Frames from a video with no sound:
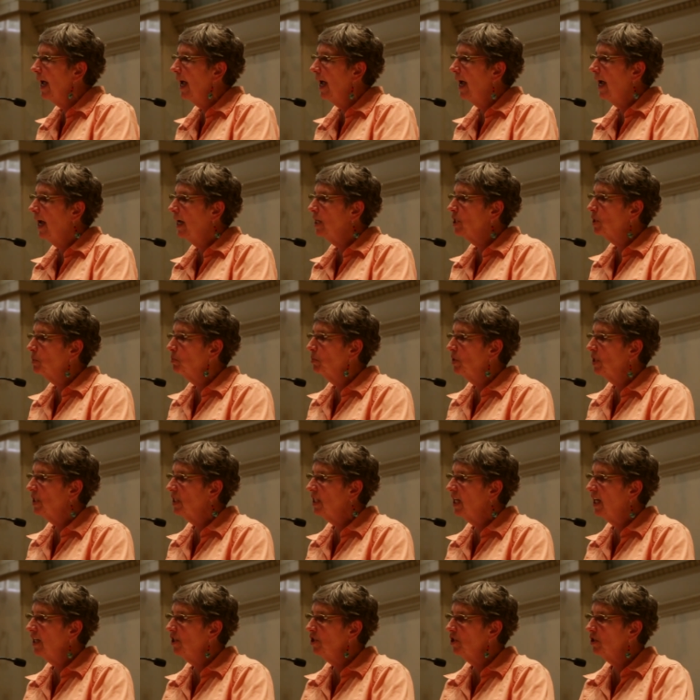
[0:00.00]
as
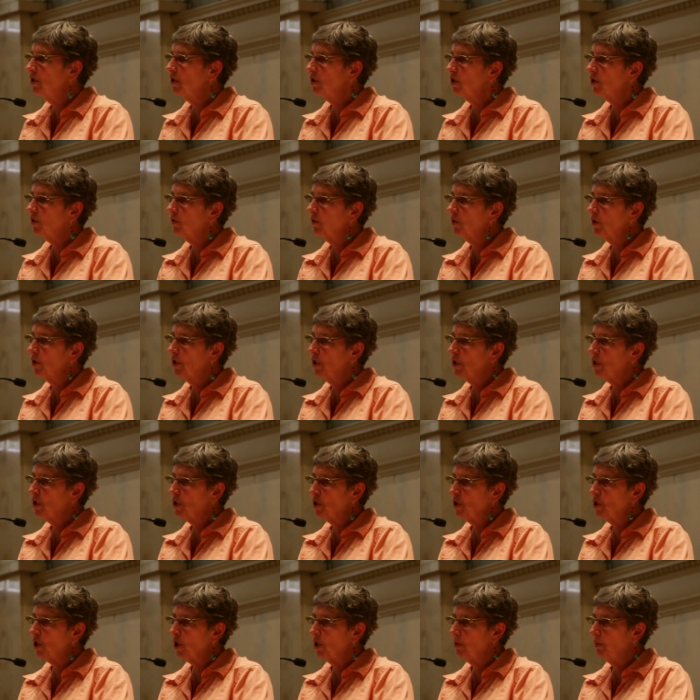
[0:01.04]
potentials for
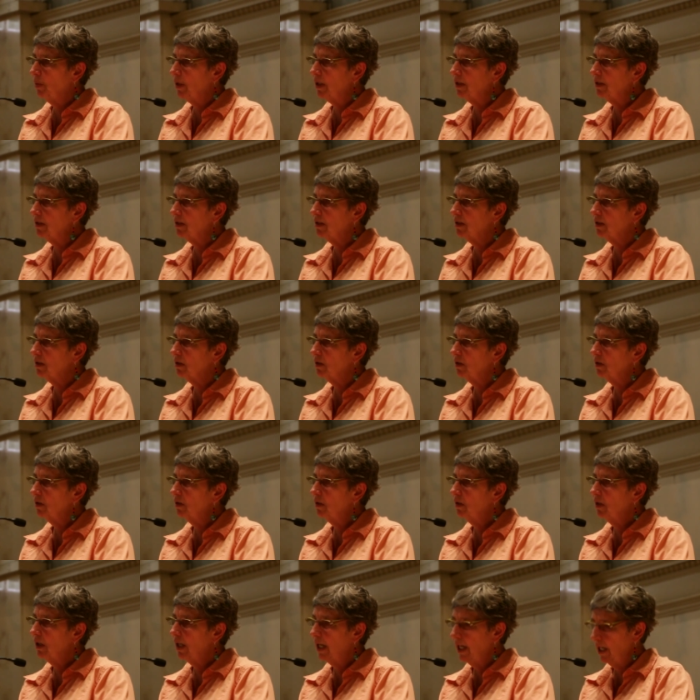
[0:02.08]
disturbance
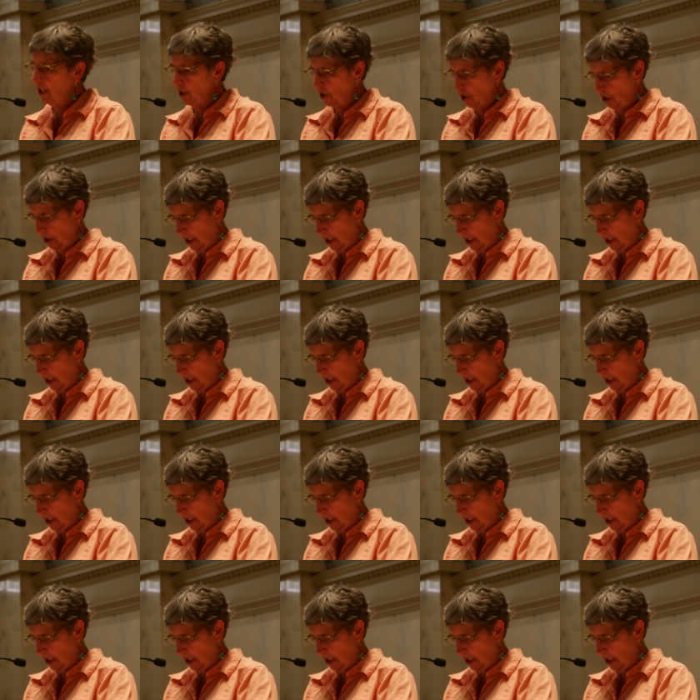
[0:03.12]
and